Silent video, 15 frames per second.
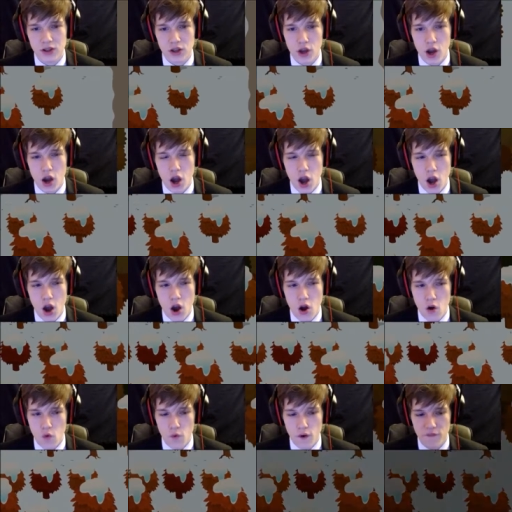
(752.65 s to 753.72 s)
Go
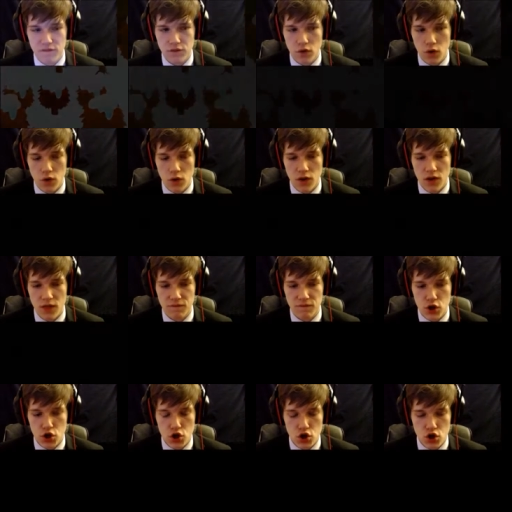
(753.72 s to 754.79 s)
for the
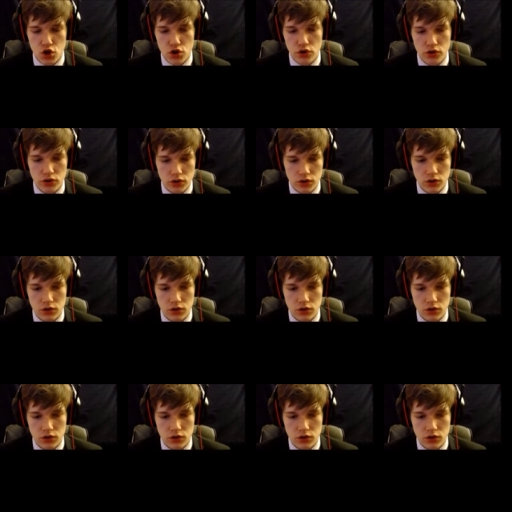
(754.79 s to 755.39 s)
food.